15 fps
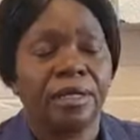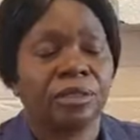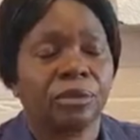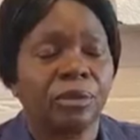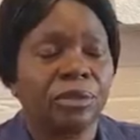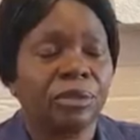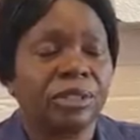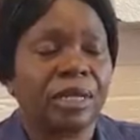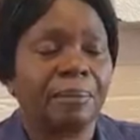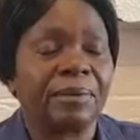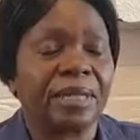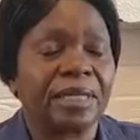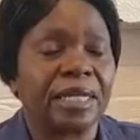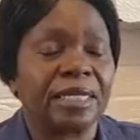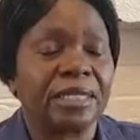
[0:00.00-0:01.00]
Let's go to
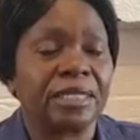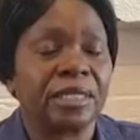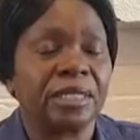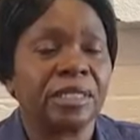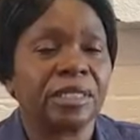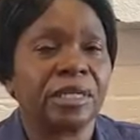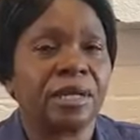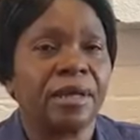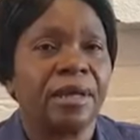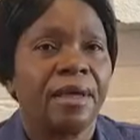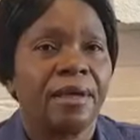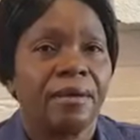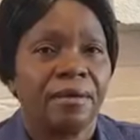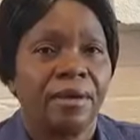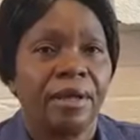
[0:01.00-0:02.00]
chapter 36.
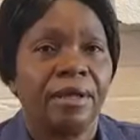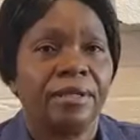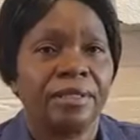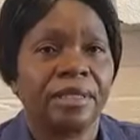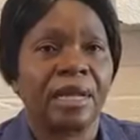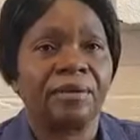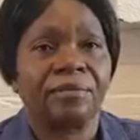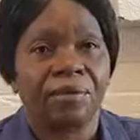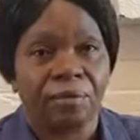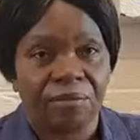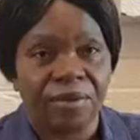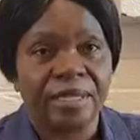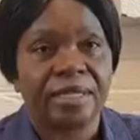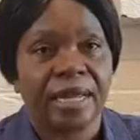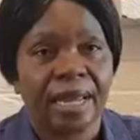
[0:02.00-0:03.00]
Start
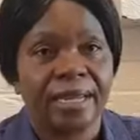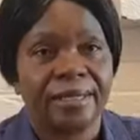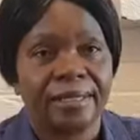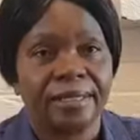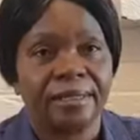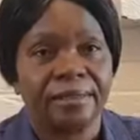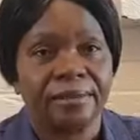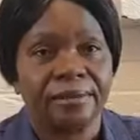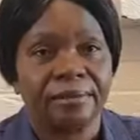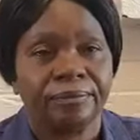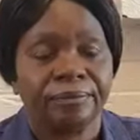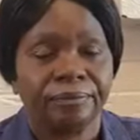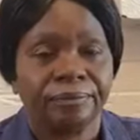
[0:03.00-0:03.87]
from verse 18.